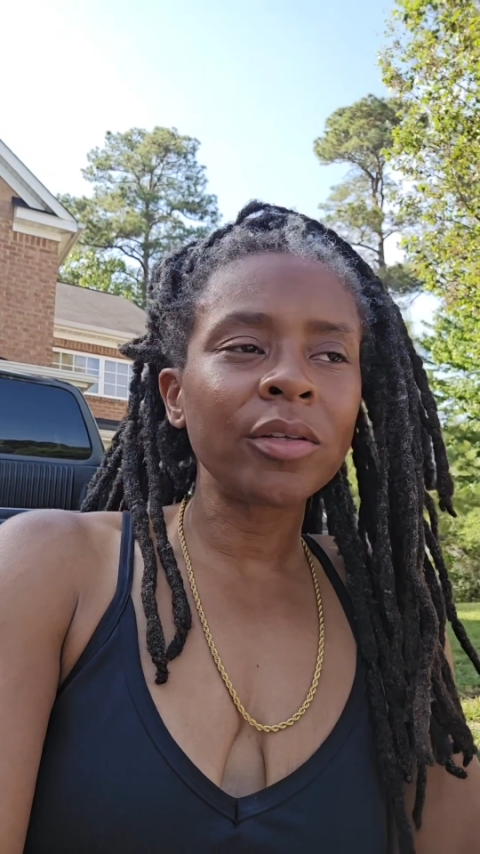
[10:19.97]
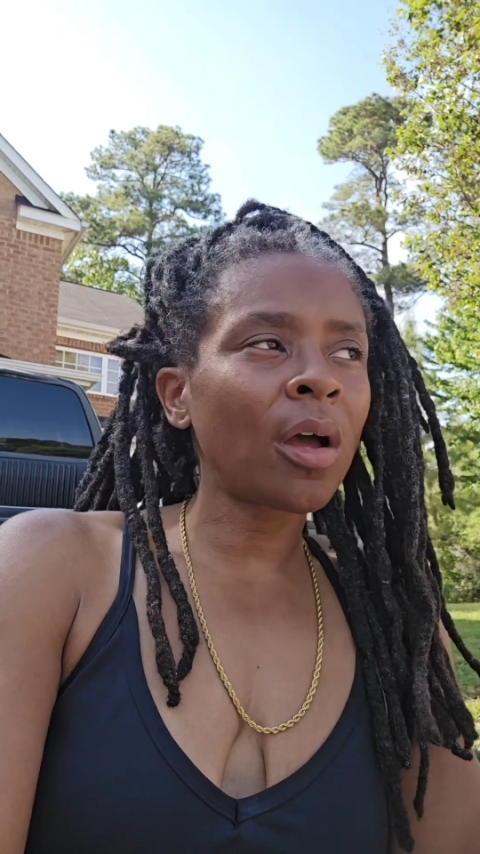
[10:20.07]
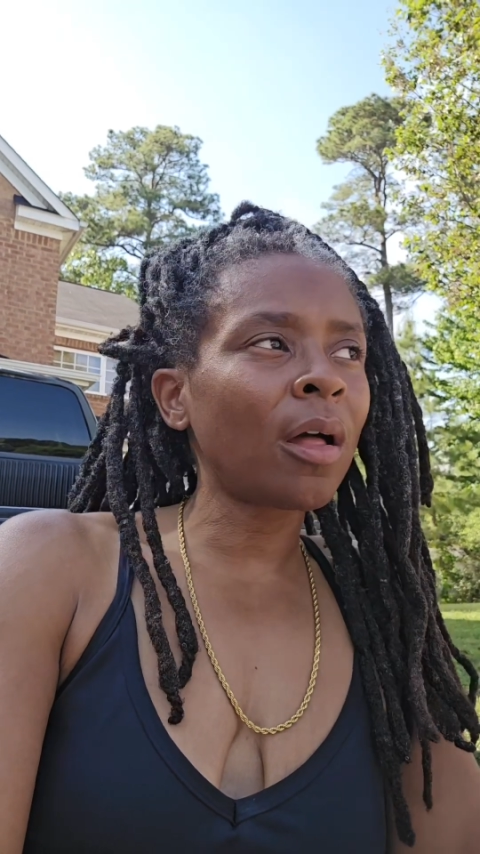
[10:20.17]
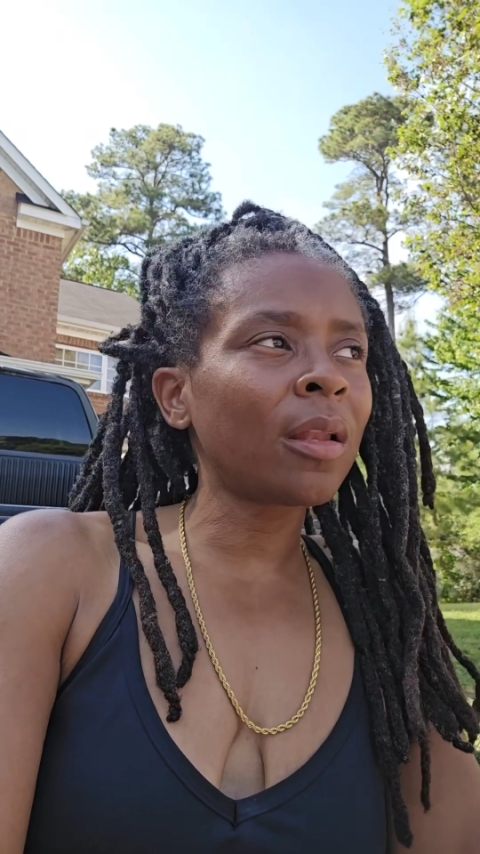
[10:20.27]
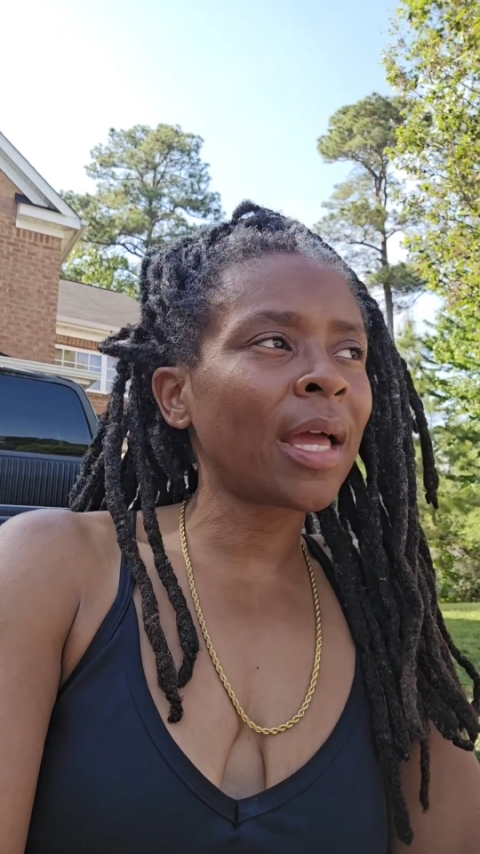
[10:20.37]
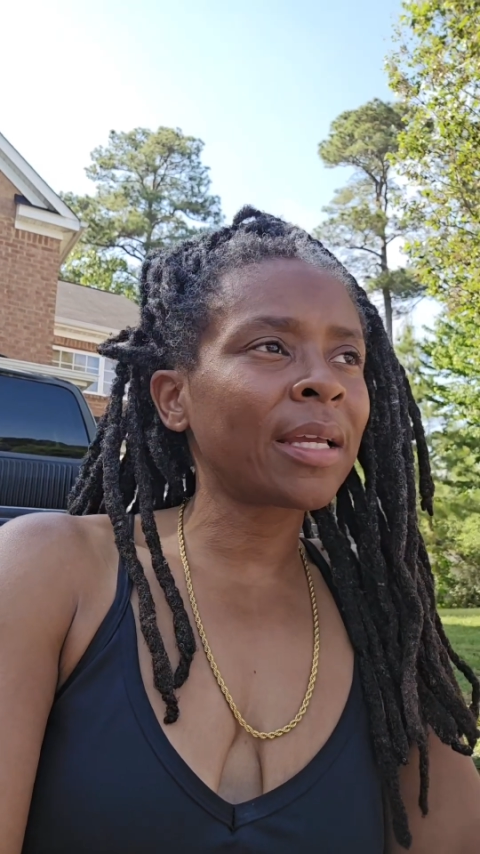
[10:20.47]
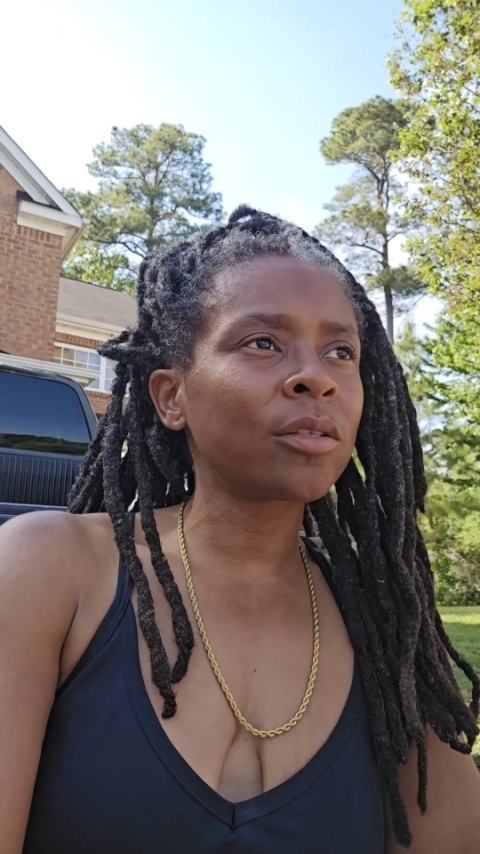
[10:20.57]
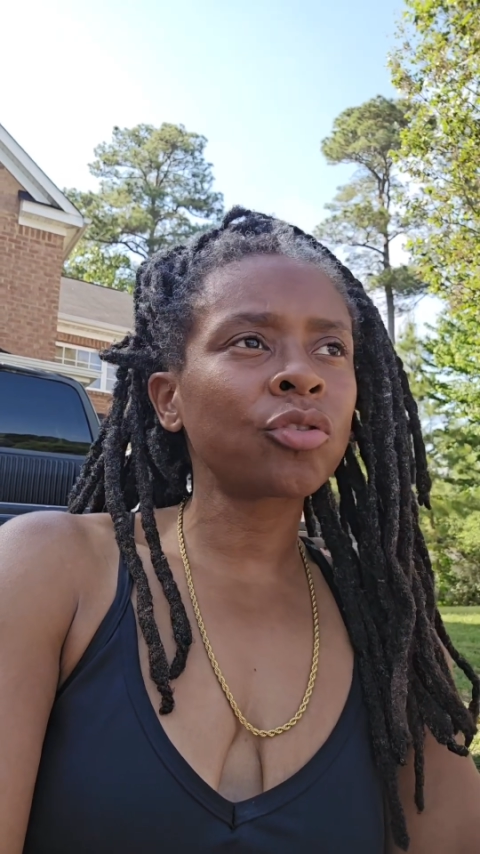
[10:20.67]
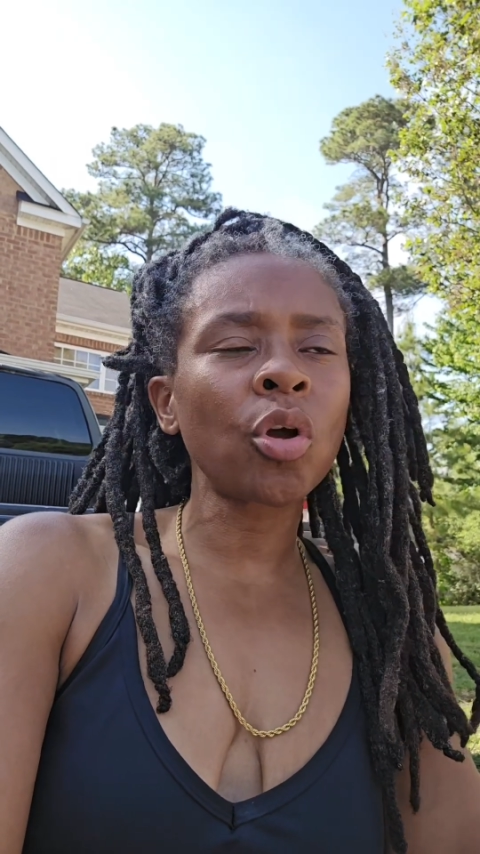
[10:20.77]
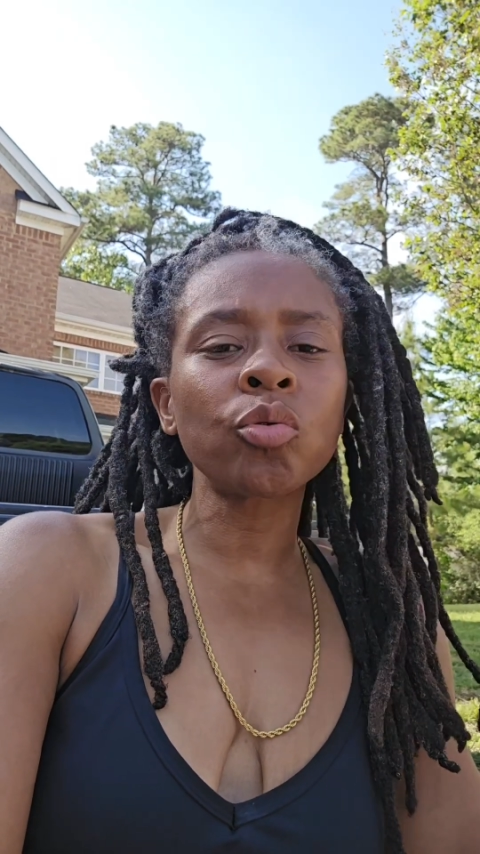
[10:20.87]
Y'all,
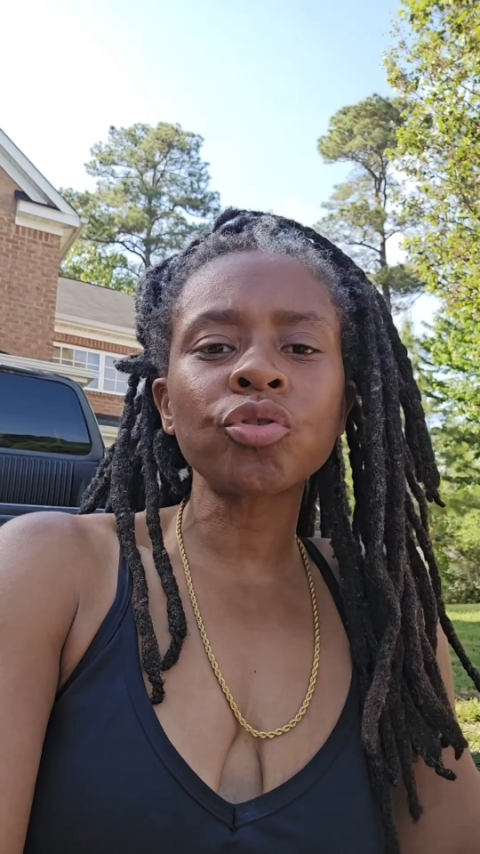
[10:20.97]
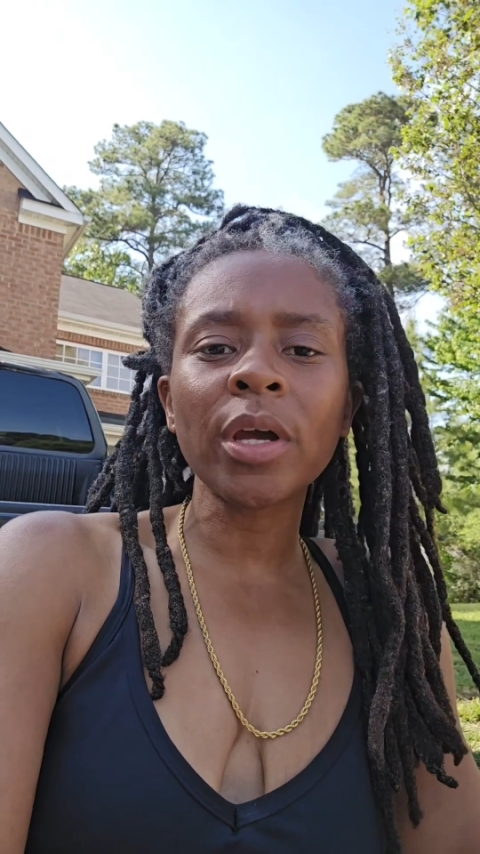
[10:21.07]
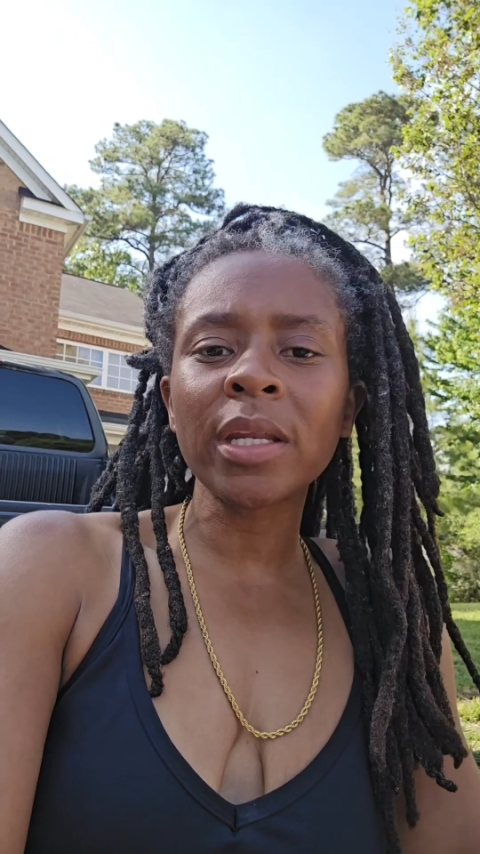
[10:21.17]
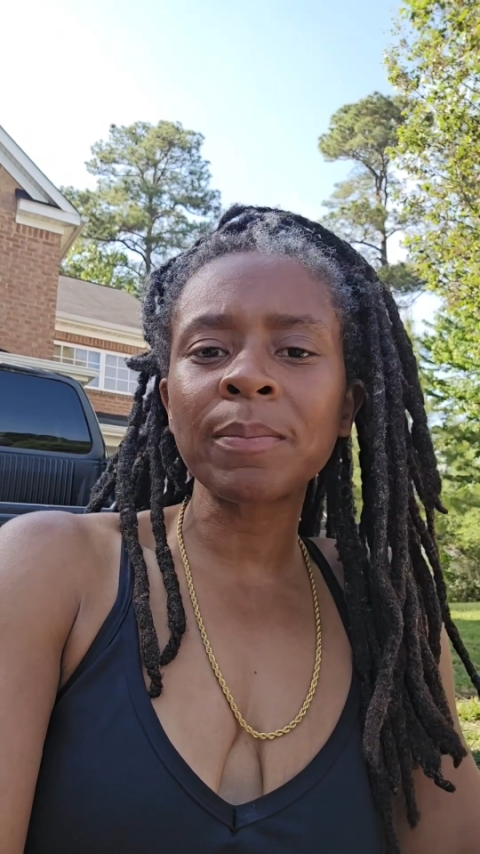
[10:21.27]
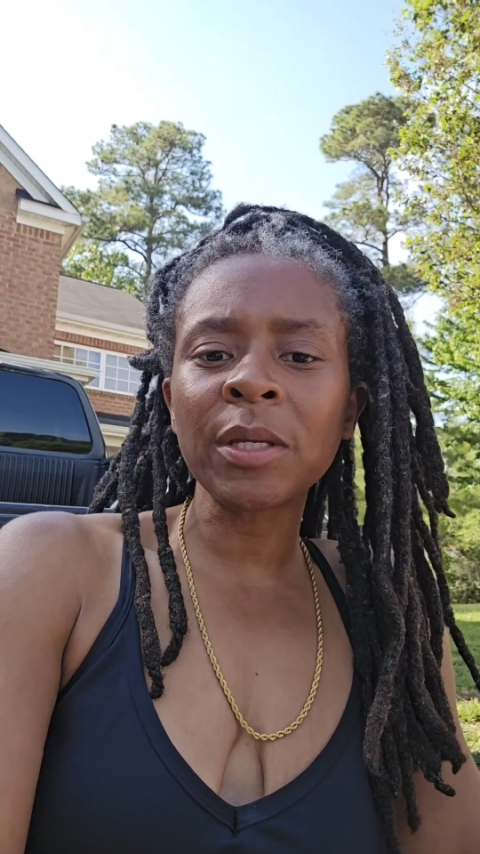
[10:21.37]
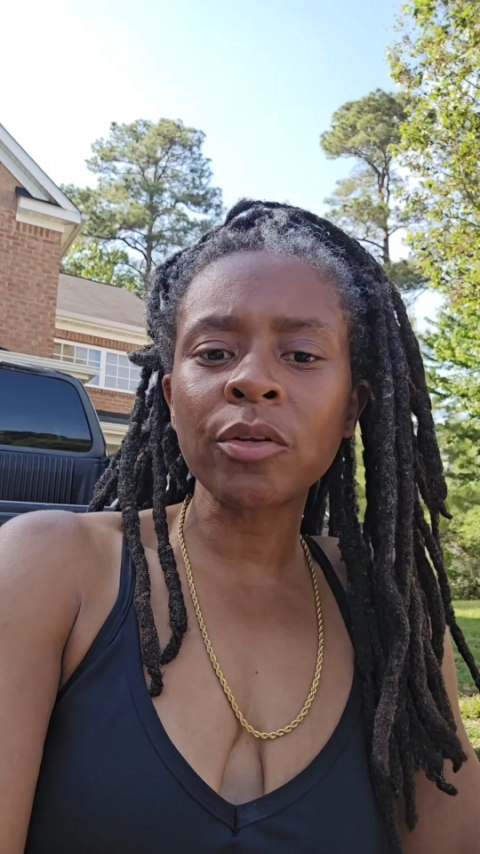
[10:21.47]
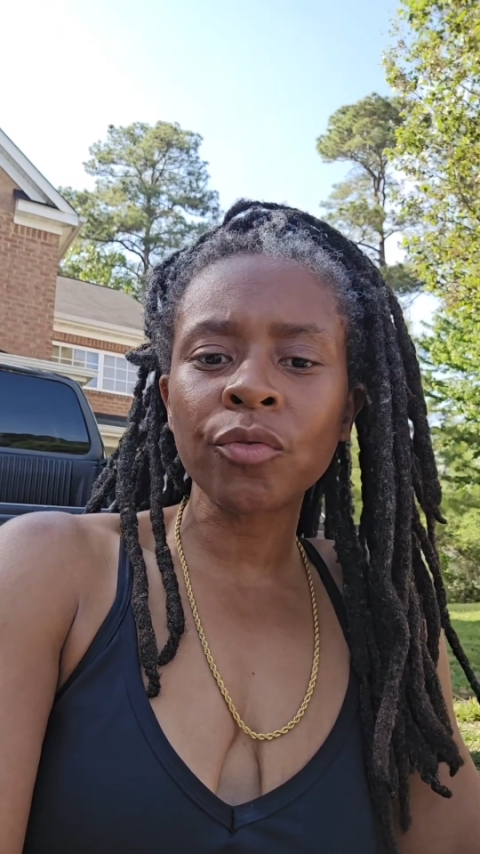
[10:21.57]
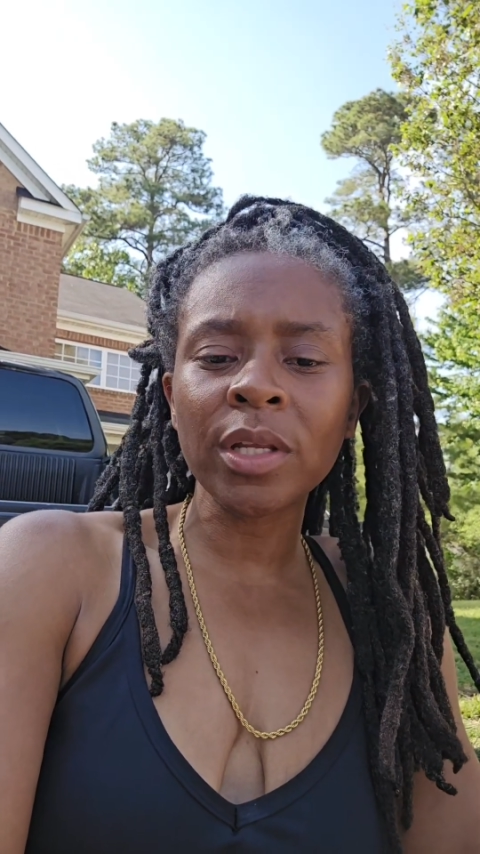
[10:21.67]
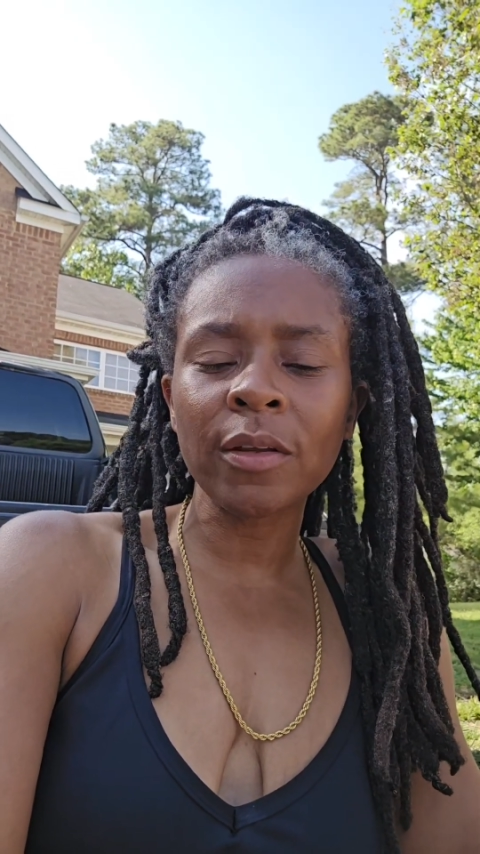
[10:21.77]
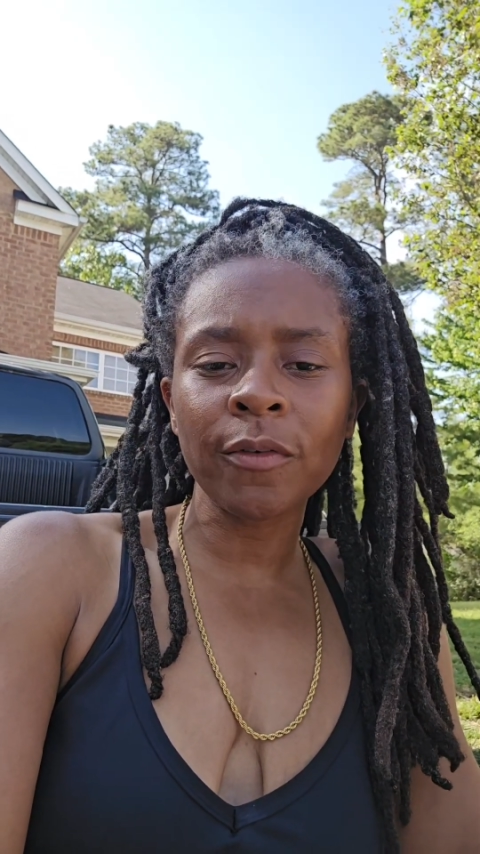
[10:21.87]
like, don't try to be greedy